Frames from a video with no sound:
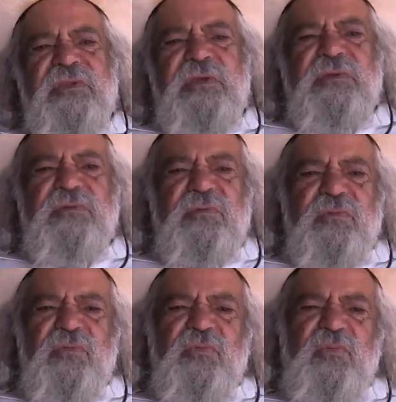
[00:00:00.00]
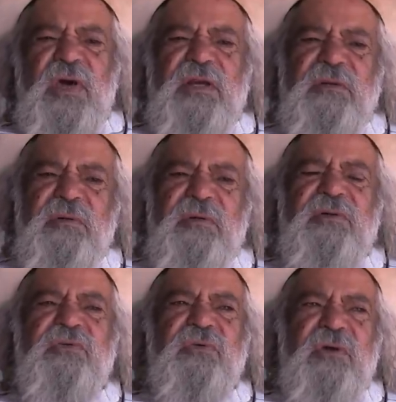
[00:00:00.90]
there's one
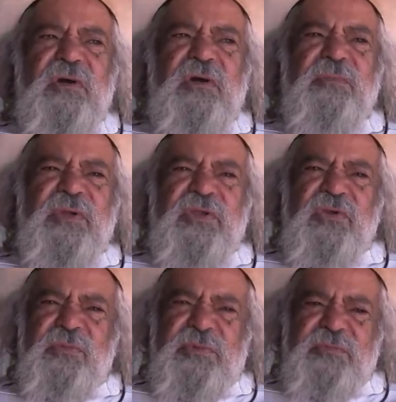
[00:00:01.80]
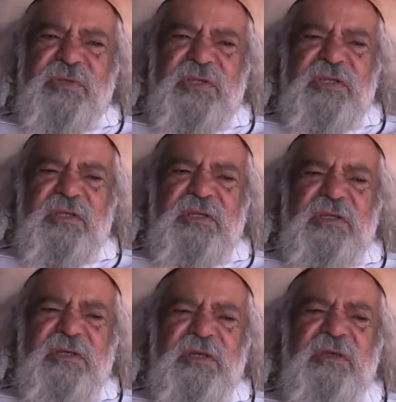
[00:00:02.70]
human being
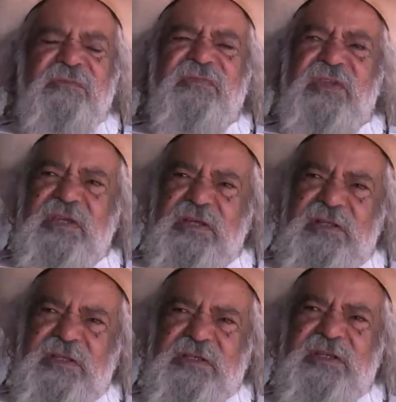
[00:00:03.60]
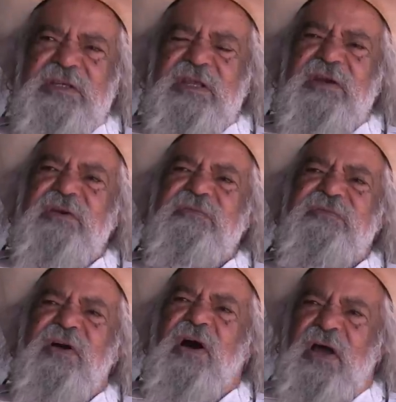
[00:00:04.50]
in a vehicle that can carry
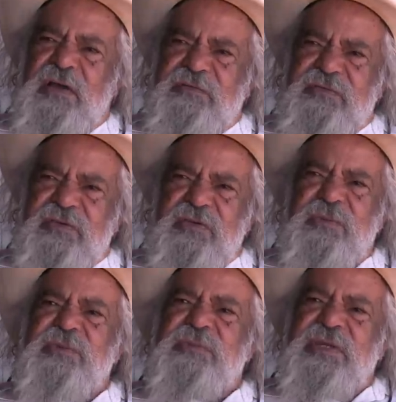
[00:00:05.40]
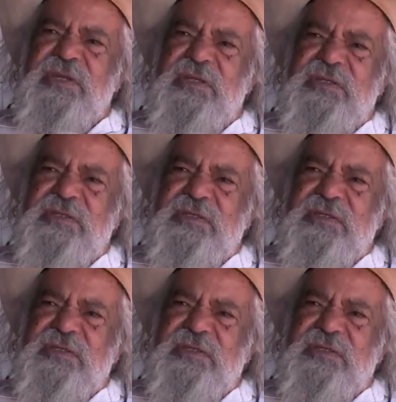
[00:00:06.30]
five human beings.